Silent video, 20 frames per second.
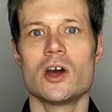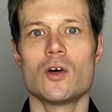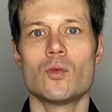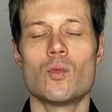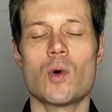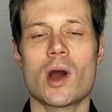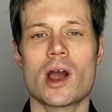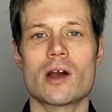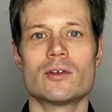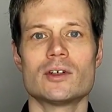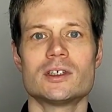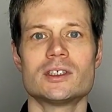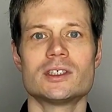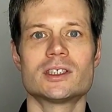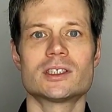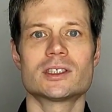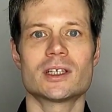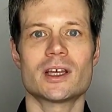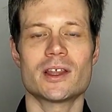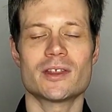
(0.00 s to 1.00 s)

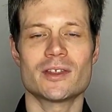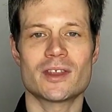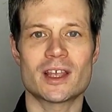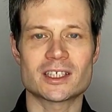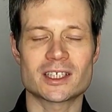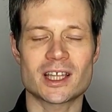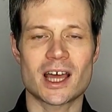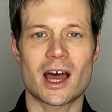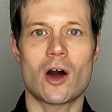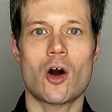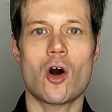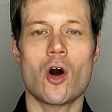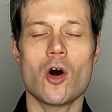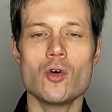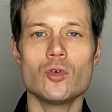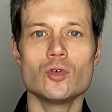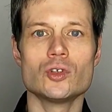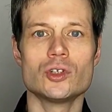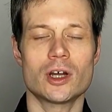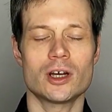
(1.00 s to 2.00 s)
Whereas there's that
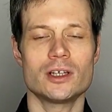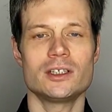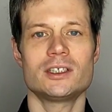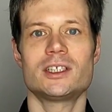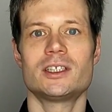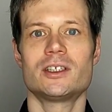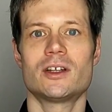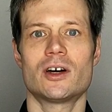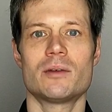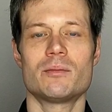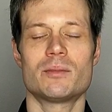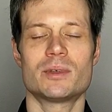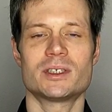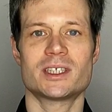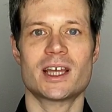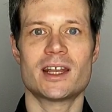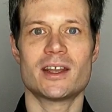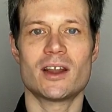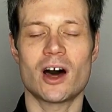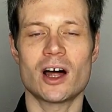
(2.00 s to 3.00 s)
whole
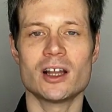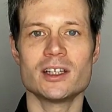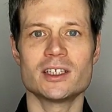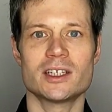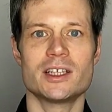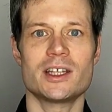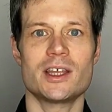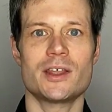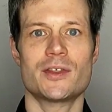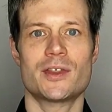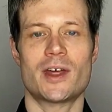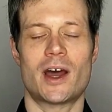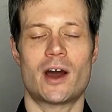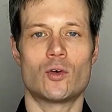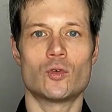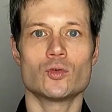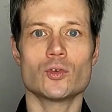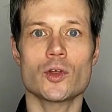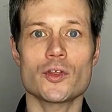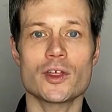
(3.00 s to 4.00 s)
99% underneath that,
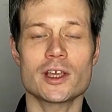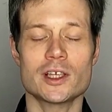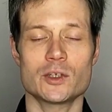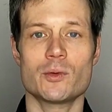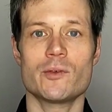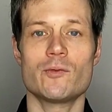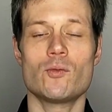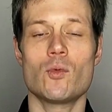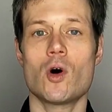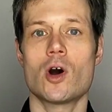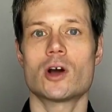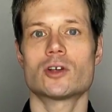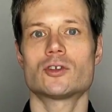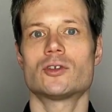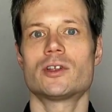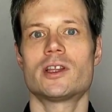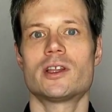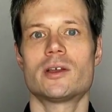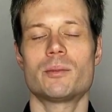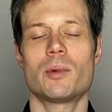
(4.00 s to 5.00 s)
all the things we've worked
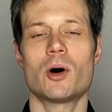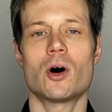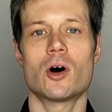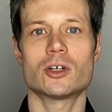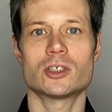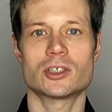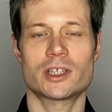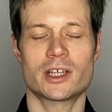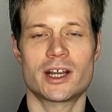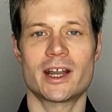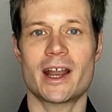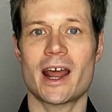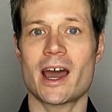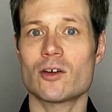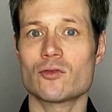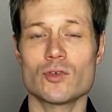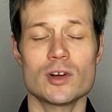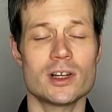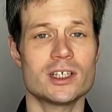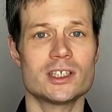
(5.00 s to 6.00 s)
on in the past that are now
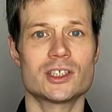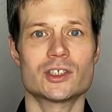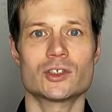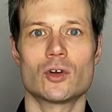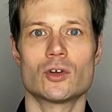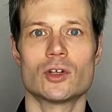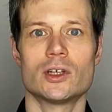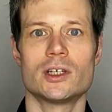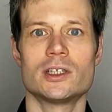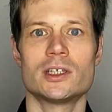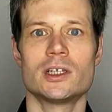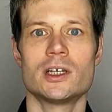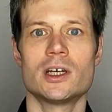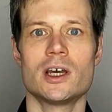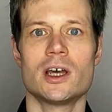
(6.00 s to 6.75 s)
really solid,